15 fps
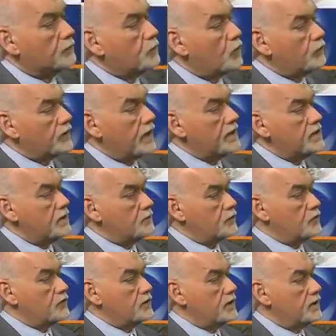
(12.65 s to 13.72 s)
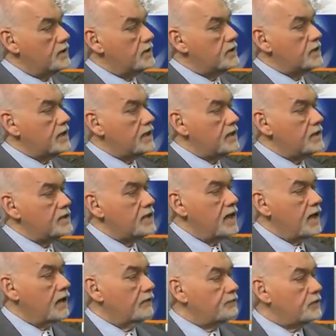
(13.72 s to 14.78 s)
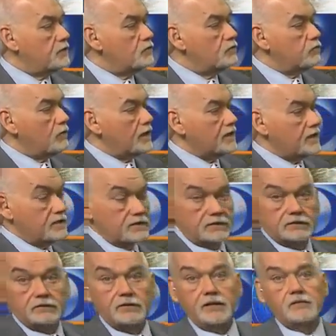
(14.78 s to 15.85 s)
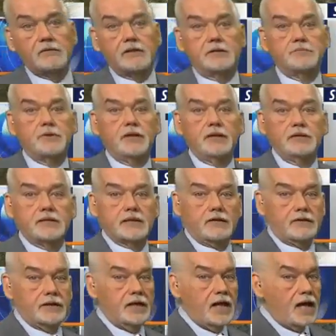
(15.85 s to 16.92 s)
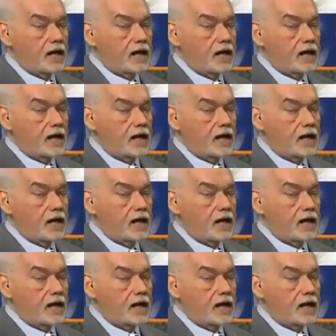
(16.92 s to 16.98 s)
Overnight temperatures into the teens, a few 20s, including around the Billings area.